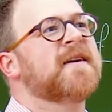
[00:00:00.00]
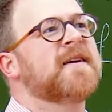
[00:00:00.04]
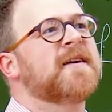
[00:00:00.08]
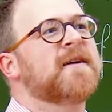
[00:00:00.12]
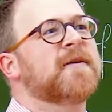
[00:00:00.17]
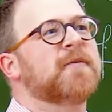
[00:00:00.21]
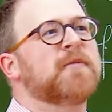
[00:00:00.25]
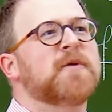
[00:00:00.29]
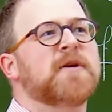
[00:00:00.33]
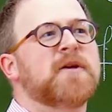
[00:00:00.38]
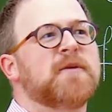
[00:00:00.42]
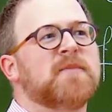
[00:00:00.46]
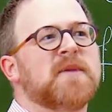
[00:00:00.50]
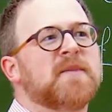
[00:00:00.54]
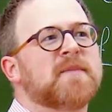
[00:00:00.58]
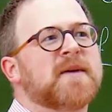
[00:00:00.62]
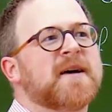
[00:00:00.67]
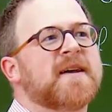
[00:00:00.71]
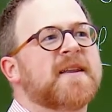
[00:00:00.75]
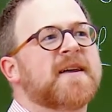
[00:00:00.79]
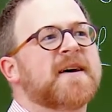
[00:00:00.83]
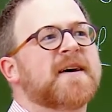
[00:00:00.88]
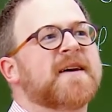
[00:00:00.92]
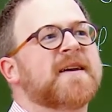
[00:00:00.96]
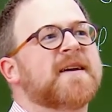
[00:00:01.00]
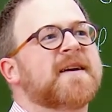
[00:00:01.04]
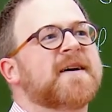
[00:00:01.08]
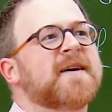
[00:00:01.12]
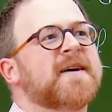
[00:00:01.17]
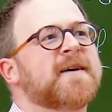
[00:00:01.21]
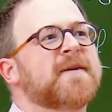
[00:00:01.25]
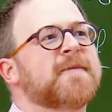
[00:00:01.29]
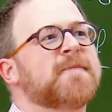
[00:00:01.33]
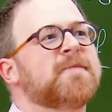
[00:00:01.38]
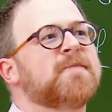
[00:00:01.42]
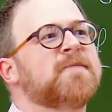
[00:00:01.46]
What do you mean by that?
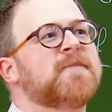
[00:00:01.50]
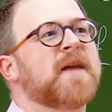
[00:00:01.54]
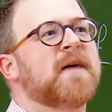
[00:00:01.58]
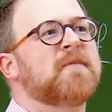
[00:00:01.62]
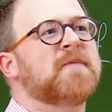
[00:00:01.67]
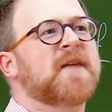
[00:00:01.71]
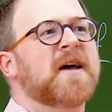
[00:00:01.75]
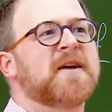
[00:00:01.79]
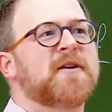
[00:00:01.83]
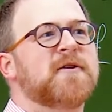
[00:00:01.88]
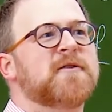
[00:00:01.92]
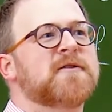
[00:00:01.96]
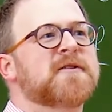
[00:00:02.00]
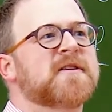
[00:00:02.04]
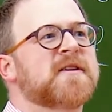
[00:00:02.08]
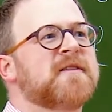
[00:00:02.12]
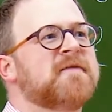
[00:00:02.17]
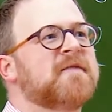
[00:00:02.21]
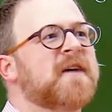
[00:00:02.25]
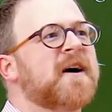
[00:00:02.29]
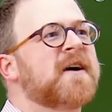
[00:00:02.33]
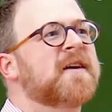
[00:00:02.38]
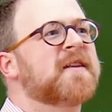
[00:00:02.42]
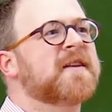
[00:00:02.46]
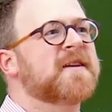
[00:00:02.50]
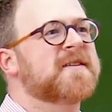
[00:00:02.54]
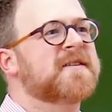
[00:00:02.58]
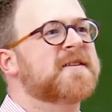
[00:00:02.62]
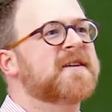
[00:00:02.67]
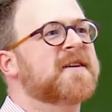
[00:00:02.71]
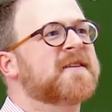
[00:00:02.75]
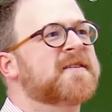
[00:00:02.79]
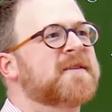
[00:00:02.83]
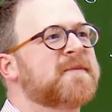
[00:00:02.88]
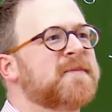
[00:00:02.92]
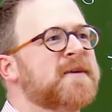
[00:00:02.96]
And that usually violates
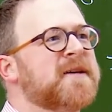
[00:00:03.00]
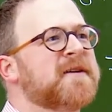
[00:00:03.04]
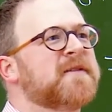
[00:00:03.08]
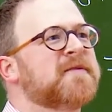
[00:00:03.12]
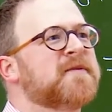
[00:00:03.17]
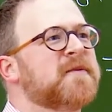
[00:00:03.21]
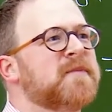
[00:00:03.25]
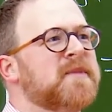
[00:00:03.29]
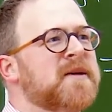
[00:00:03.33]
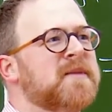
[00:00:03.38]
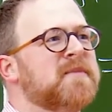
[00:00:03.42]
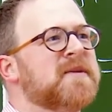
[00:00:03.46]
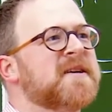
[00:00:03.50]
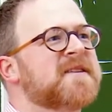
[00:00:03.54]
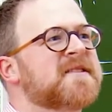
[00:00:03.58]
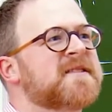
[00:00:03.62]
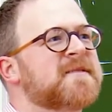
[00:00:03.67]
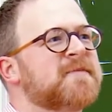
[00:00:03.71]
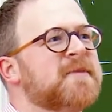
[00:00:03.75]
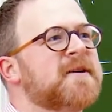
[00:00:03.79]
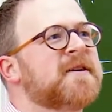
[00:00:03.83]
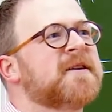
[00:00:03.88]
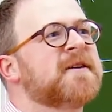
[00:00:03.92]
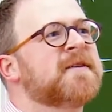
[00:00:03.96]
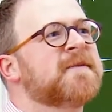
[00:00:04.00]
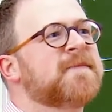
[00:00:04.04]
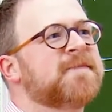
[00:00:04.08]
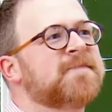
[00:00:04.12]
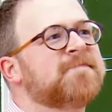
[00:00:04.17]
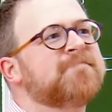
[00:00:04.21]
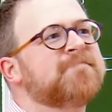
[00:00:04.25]
delta B over B being small.